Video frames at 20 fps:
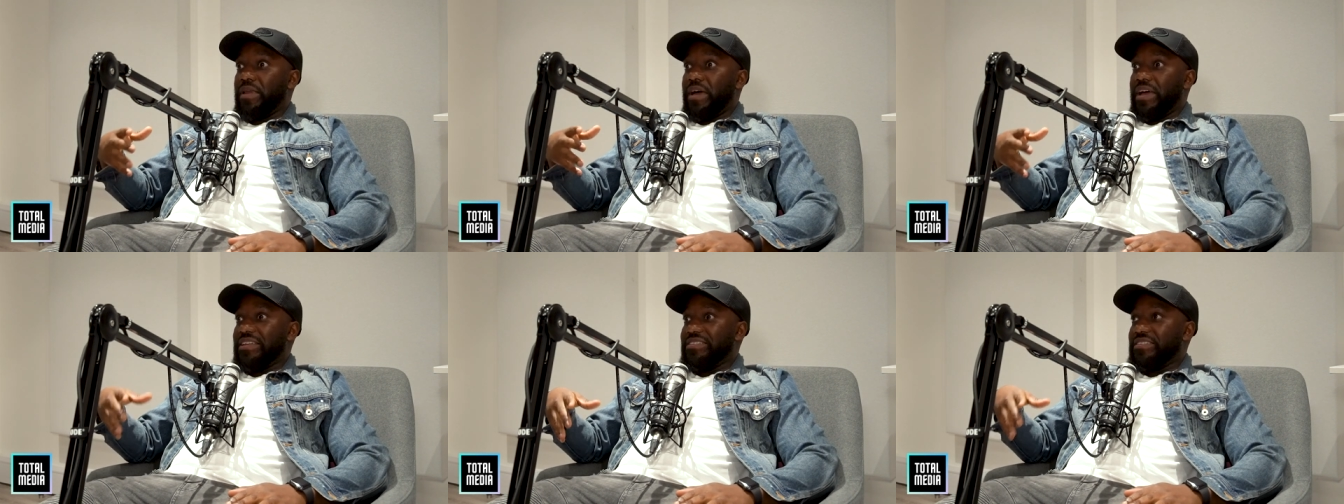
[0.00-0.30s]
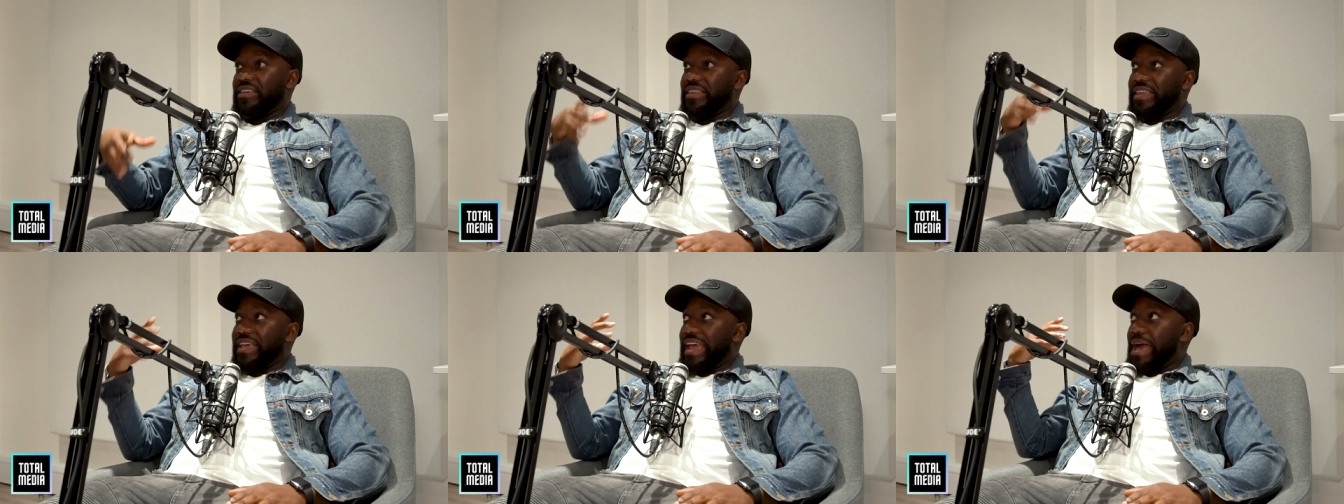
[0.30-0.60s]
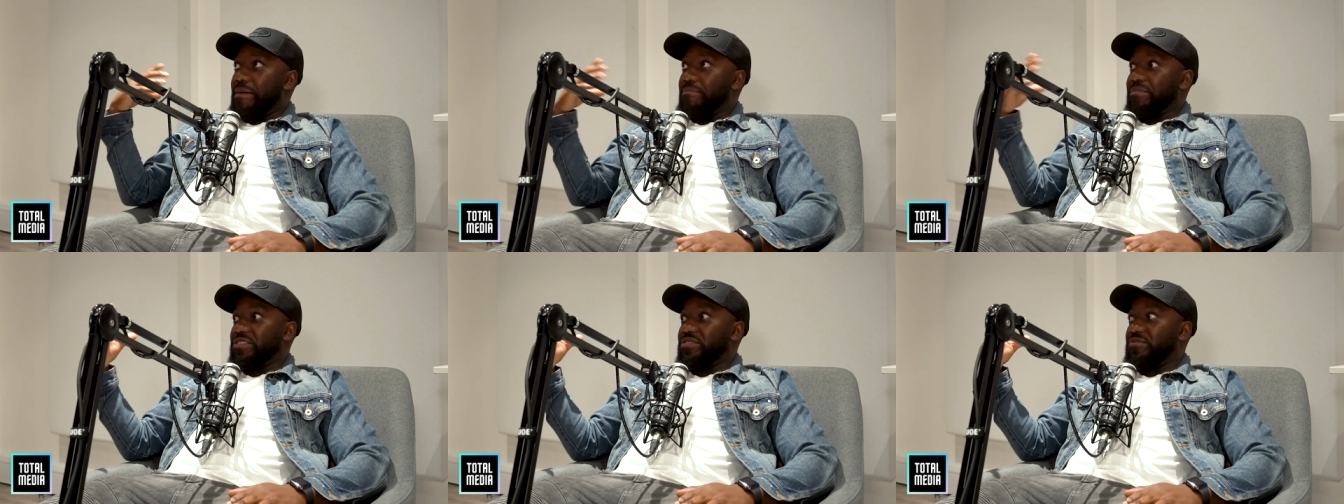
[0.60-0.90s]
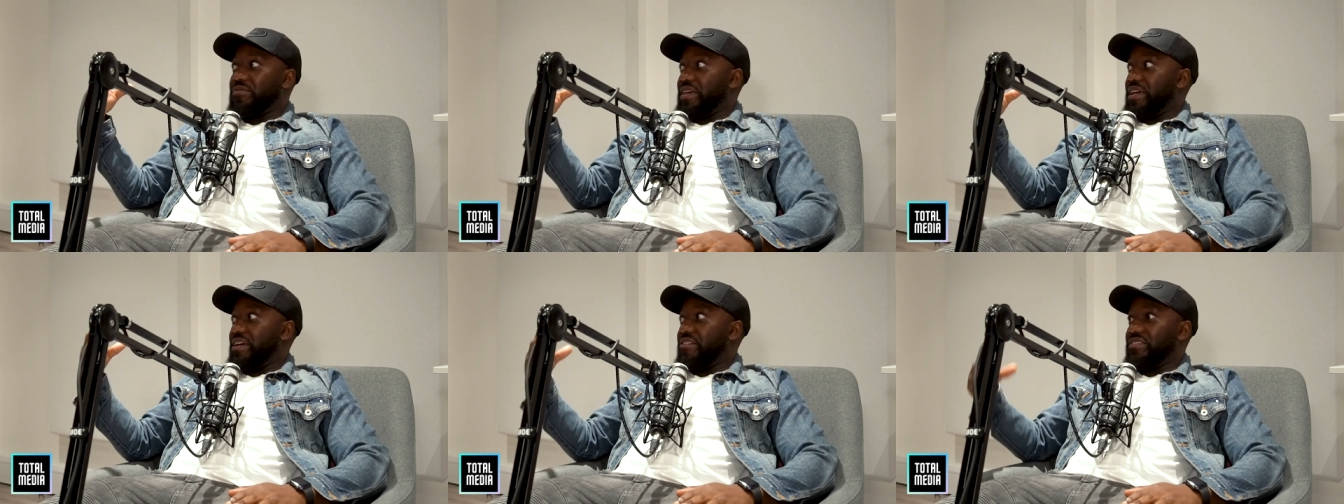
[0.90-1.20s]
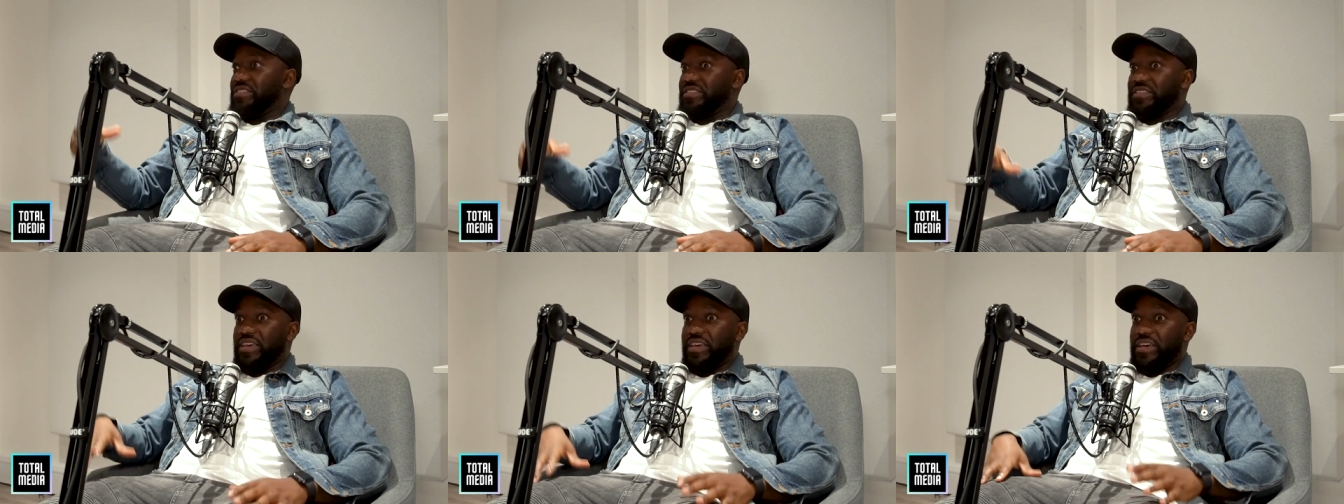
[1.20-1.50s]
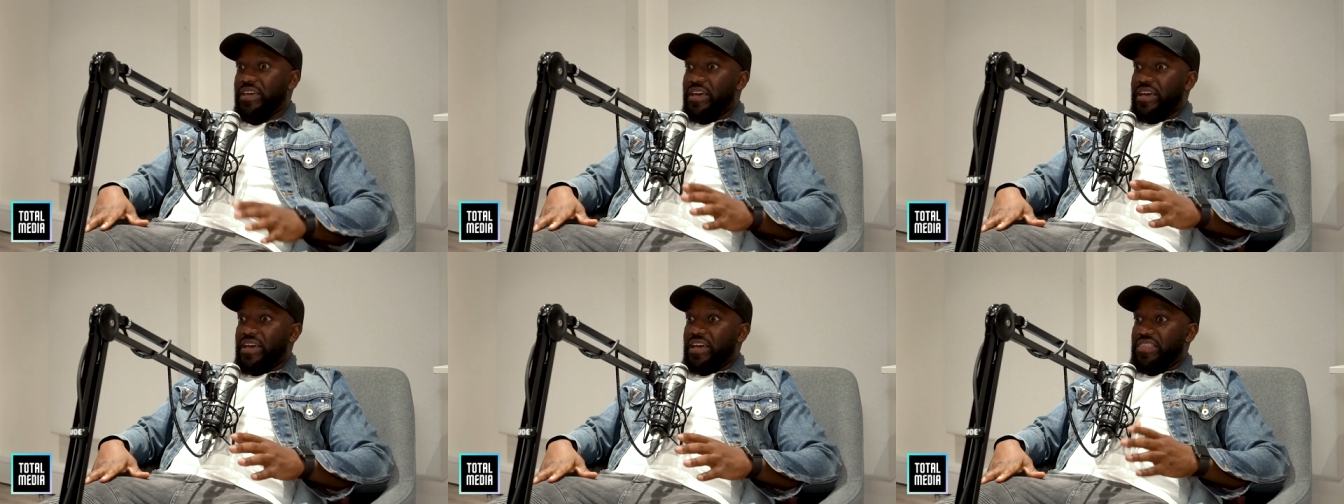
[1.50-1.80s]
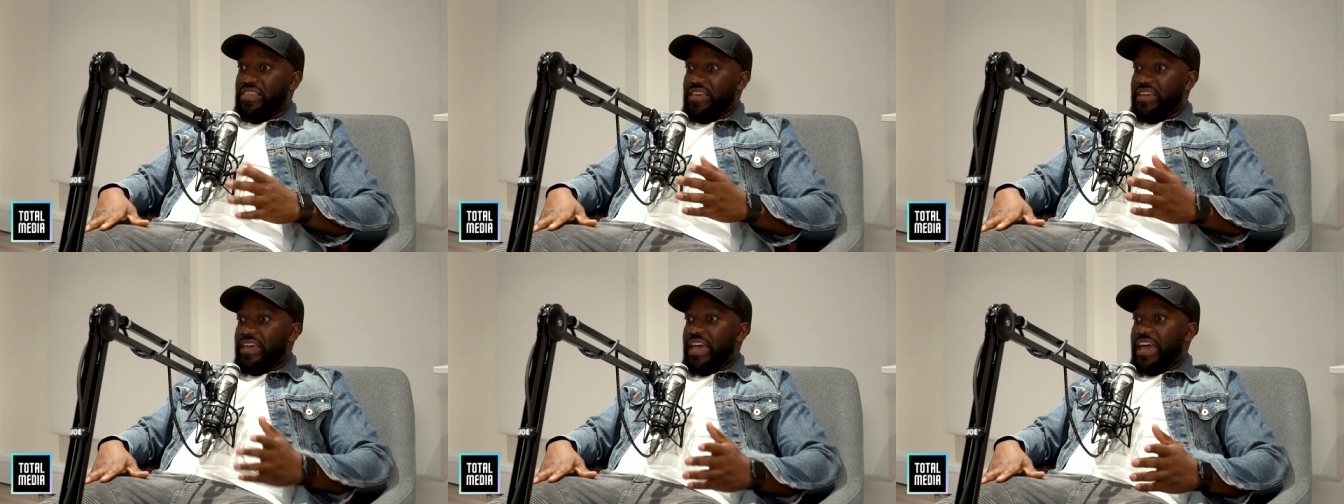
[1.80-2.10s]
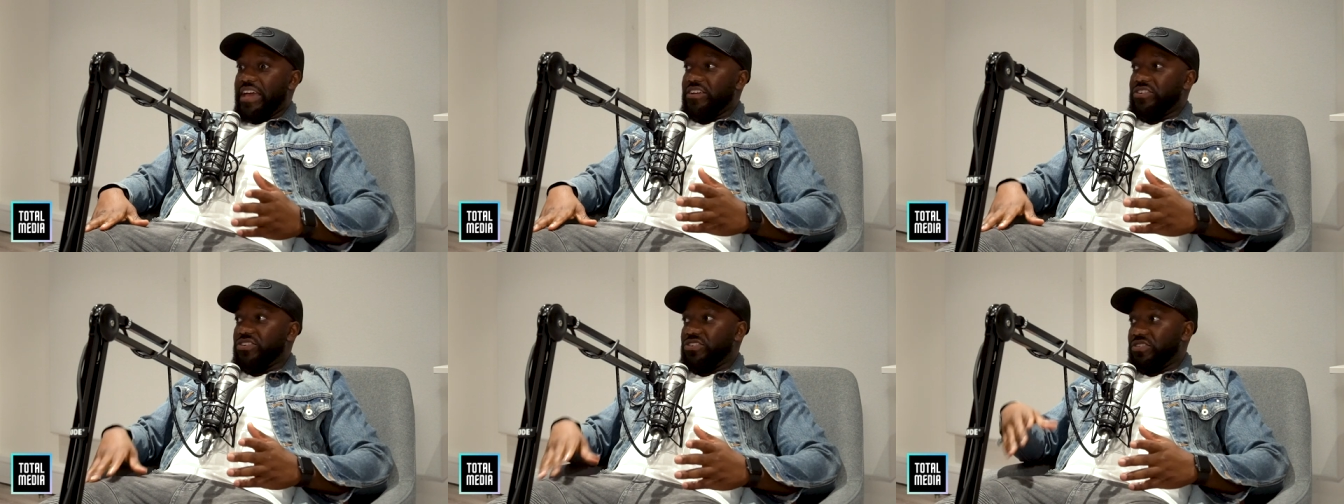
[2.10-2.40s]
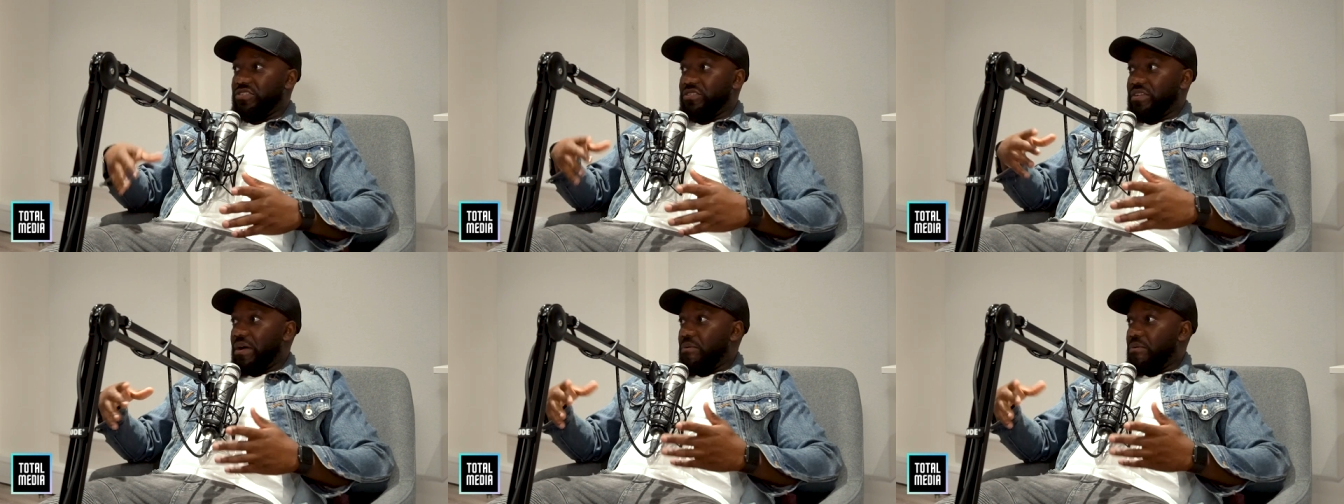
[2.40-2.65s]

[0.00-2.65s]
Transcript: Like is it the atmosphere? Is it the occasion?